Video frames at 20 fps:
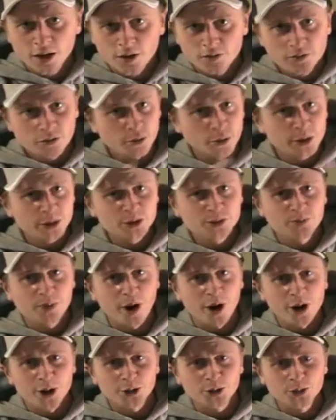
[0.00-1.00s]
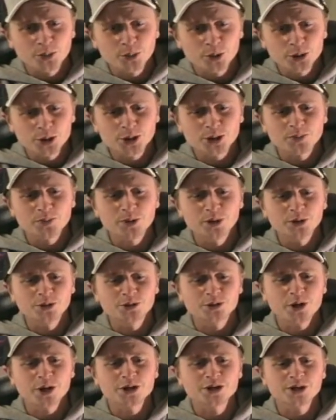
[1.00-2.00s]
For its part, the Bush
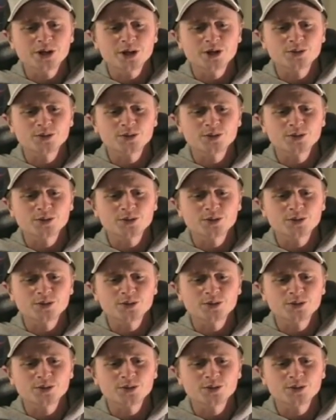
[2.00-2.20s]
administration